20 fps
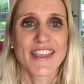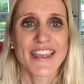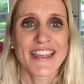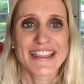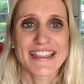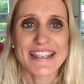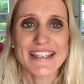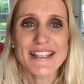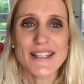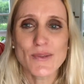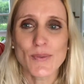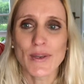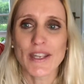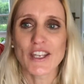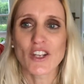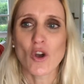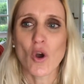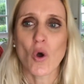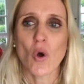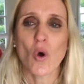This
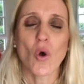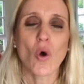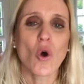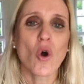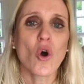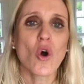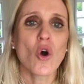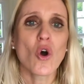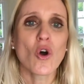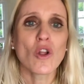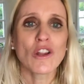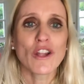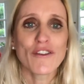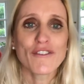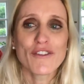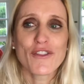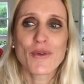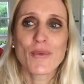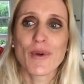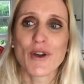week, all
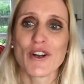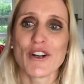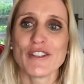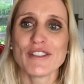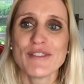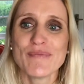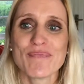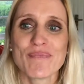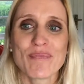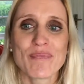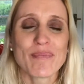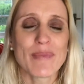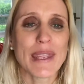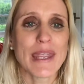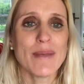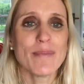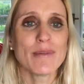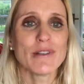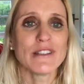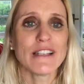over the world,
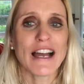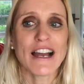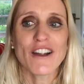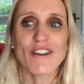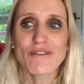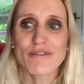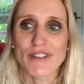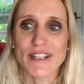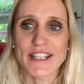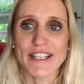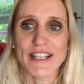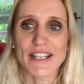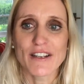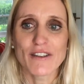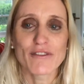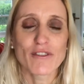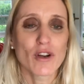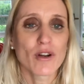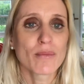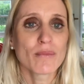people are reading
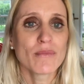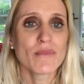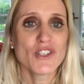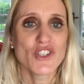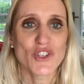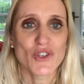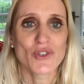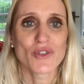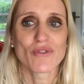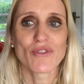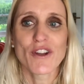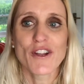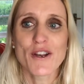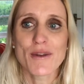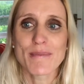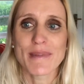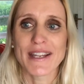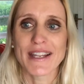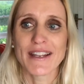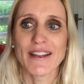from
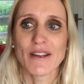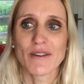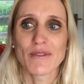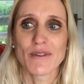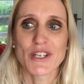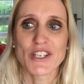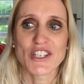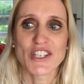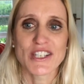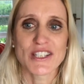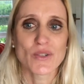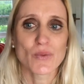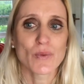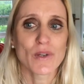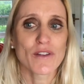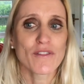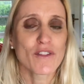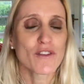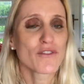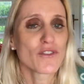Deuteronomy, which is one
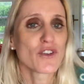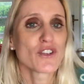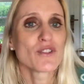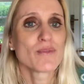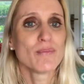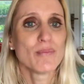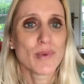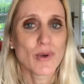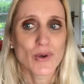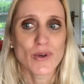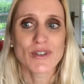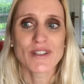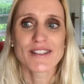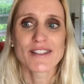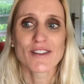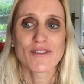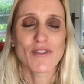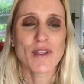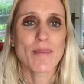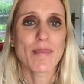of the first books
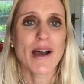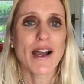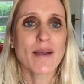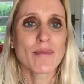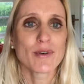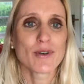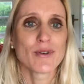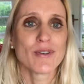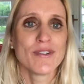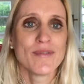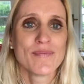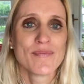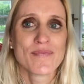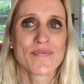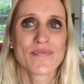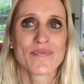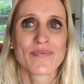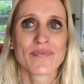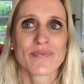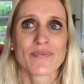of the Bible.
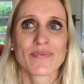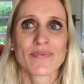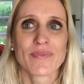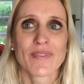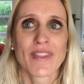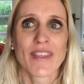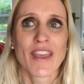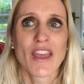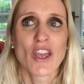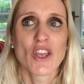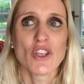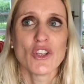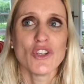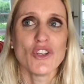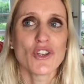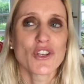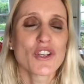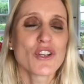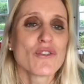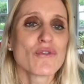
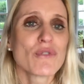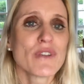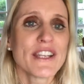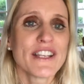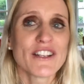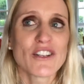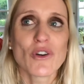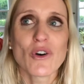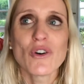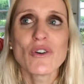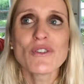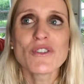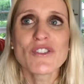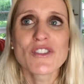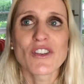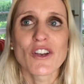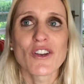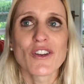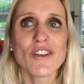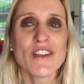You can read it
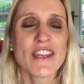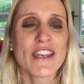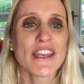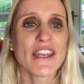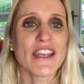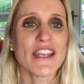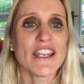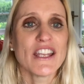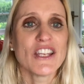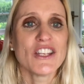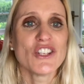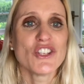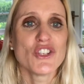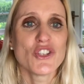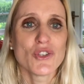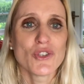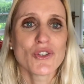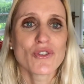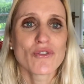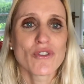also in
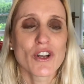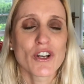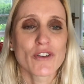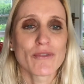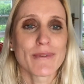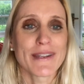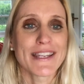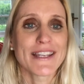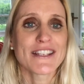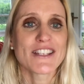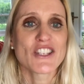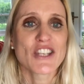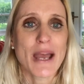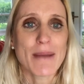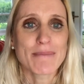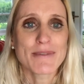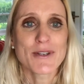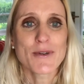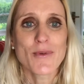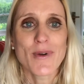Deuteronomy
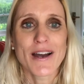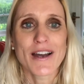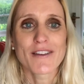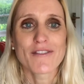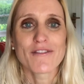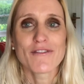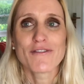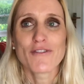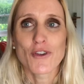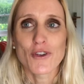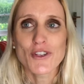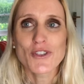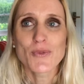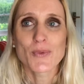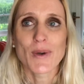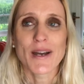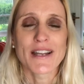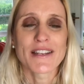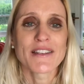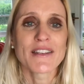chapter 1, verse
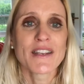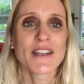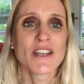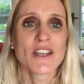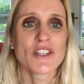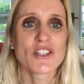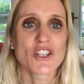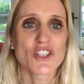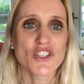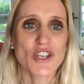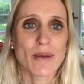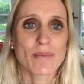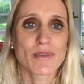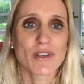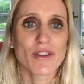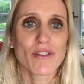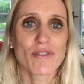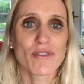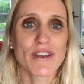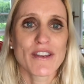1 to
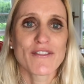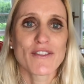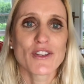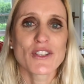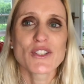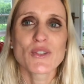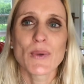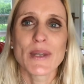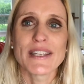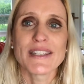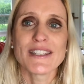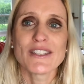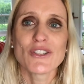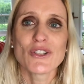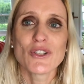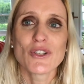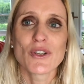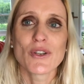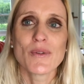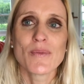chapter 3, verse
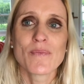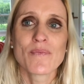22.